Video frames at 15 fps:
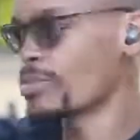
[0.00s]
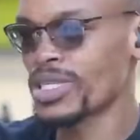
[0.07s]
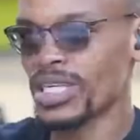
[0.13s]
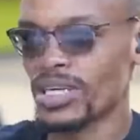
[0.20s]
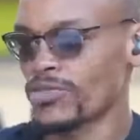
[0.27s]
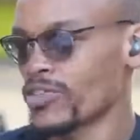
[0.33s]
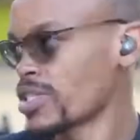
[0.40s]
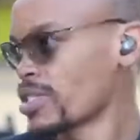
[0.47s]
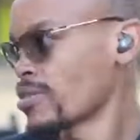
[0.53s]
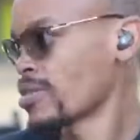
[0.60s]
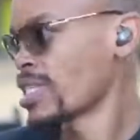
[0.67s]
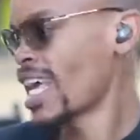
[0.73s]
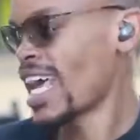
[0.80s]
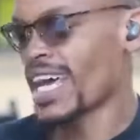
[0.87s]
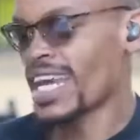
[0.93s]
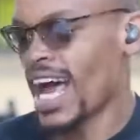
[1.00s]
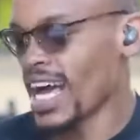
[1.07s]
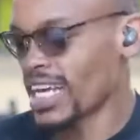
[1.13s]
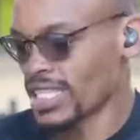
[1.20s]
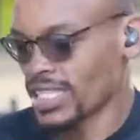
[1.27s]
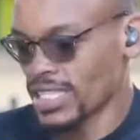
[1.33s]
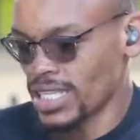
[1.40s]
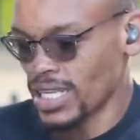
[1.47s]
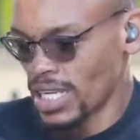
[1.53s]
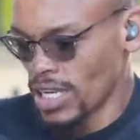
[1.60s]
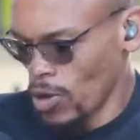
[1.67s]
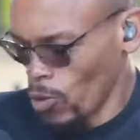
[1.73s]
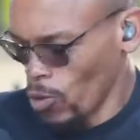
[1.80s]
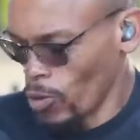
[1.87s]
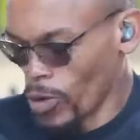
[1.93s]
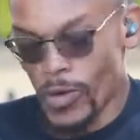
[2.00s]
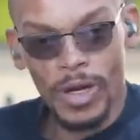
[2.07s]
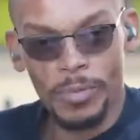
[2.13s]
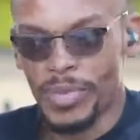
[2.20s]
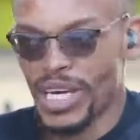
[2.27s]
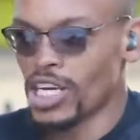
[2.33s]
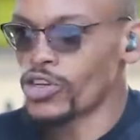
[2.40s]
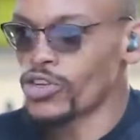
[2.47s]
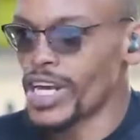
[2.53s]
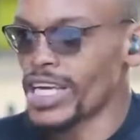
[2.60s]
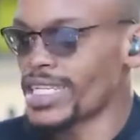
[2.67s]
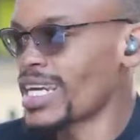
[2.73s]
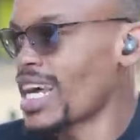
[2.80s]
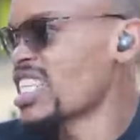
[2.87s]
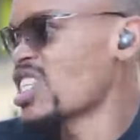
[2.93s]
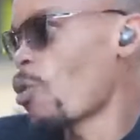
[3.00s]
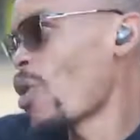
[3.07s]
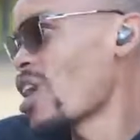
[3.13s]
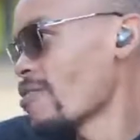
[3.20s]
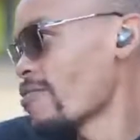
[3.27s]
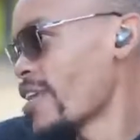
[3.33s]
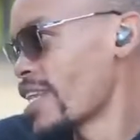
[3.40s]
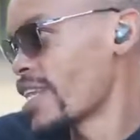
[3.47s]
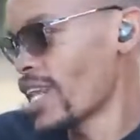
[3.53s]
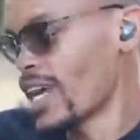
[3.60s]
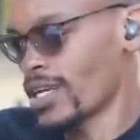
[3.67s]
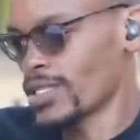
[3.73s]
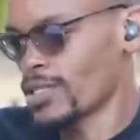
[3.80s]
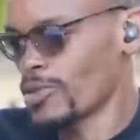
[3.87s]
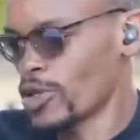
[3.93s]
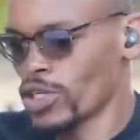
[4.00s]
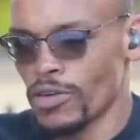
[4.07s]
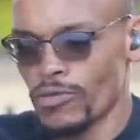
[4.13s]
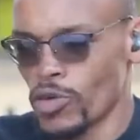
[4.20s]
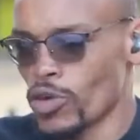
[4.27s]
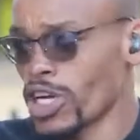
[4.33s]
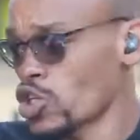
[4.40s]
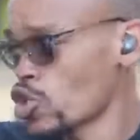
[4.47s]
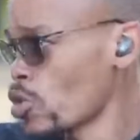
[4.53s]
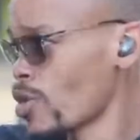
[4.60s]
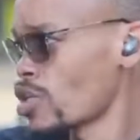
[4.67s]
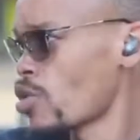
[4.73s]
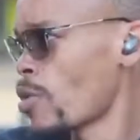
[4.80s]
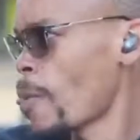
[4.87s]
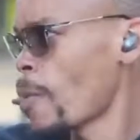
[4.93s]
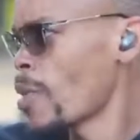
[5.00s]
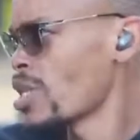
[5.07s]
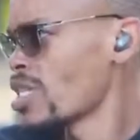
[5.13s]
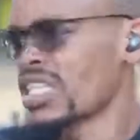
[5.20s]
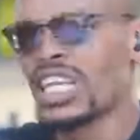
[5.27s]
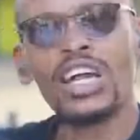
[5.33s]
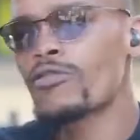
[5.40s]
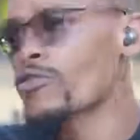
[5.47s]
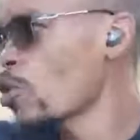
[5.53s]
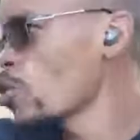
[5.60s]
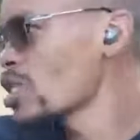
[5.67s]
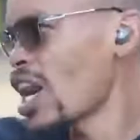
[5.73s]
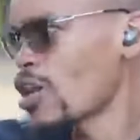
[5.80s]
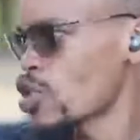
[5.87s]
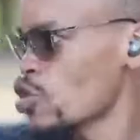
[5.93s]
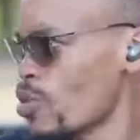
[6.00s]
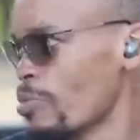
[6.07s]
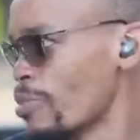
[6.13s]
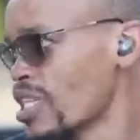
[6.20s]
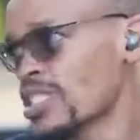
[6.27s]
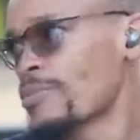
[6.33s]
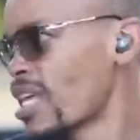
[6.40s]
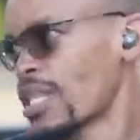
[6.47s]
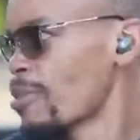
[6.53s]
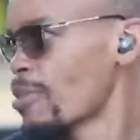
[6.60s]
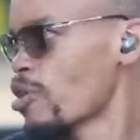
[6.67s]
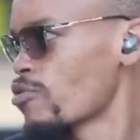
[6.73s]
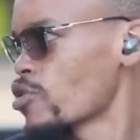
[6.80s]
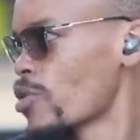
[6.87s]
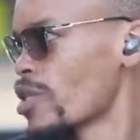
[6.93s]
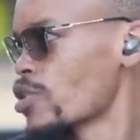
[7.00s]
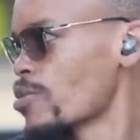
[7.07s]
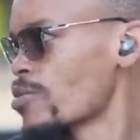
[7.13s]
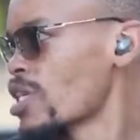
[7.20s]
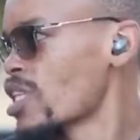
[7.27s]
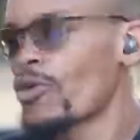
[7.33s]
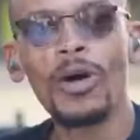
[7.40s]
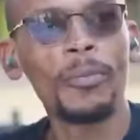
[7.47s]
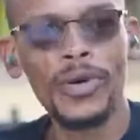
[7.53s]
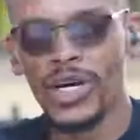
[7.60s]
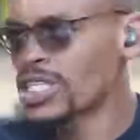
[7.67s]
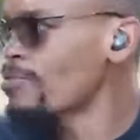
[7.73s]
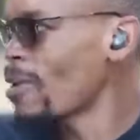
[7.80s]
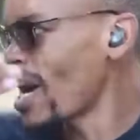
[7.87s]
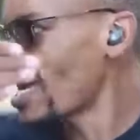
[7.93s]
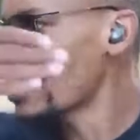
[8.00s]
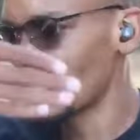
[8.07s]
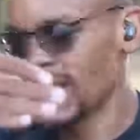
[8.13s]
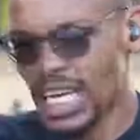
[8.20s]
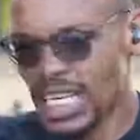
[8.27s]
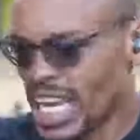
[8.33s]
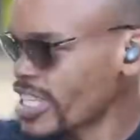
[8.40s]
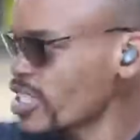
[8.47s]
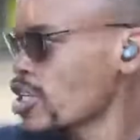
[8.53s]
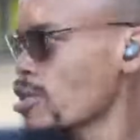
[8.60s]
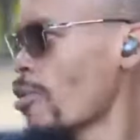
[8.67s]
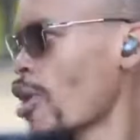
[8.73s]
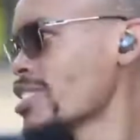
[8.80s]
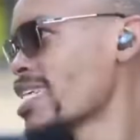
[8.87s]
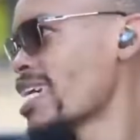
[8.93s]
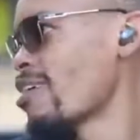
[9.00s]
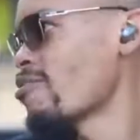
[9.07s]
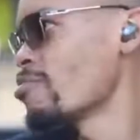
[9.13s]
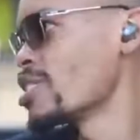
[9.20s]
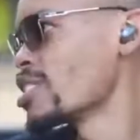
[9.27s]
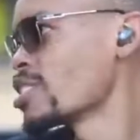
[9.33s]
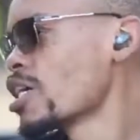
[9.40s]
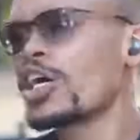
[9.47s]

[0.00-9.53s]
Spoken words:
themselves. And us, we were being created as a welfare class. Because if you look at Soweto, none of those houses were built by the people of Soweto. They were built by the National Party government.